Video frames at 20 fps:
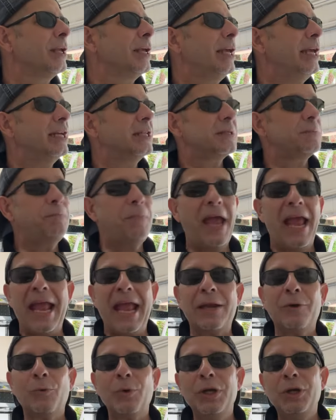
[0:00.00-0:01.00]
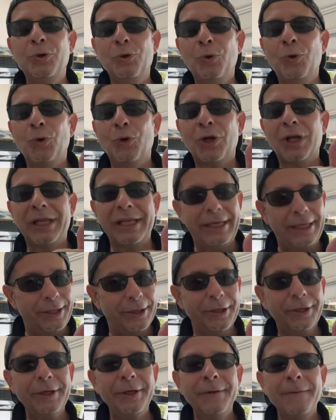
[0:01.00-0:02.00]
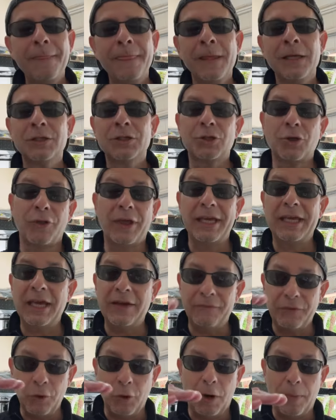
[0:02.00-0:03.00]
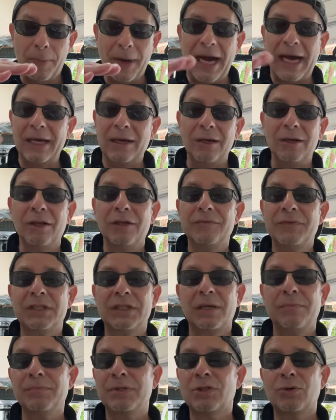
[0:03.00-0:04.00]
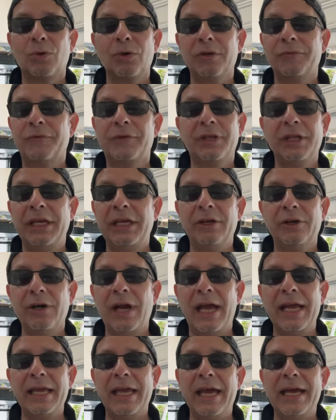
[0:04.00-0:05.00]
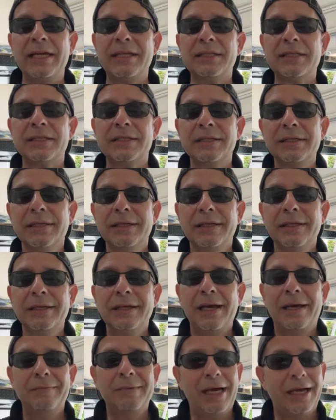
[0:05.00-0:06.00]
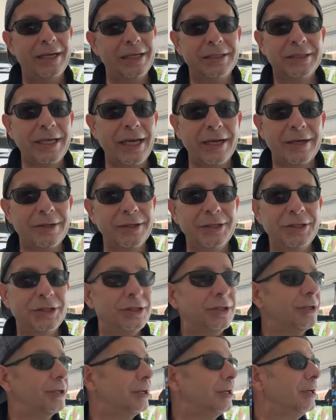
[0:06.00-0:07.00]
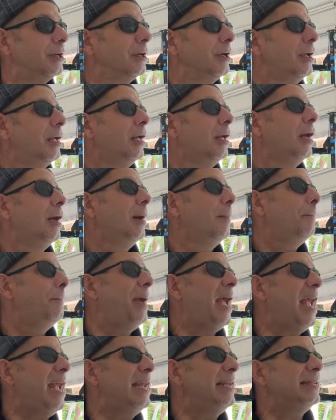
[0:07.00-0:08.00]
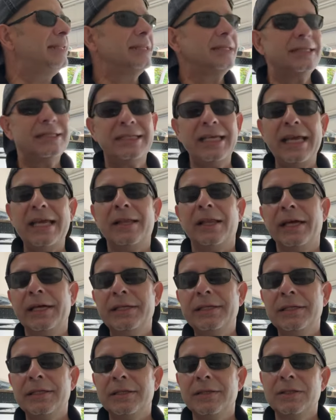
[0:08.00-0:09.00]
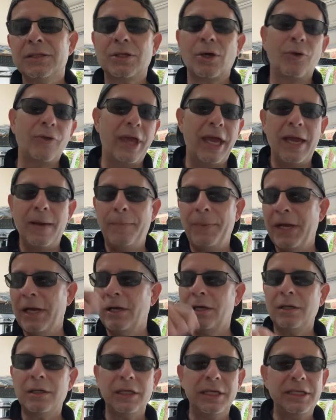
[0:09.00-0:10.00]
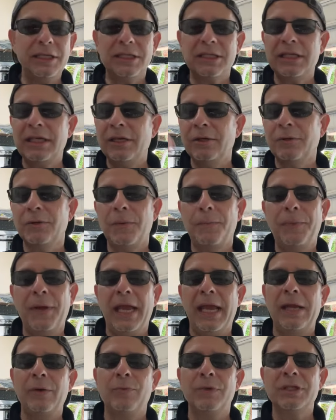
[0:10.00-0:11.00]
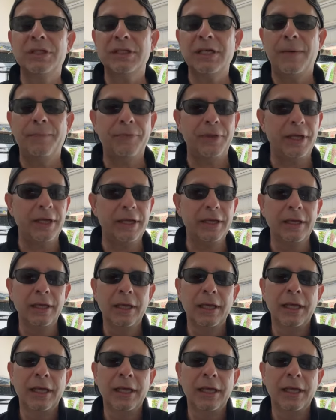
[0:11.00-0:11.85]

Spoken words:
It's paint renewal cleaner. So they give you a bottle of some sort of cleaner, I guess. I'm not exactly sure. Paint sealant. So they apparently seal the paint with something.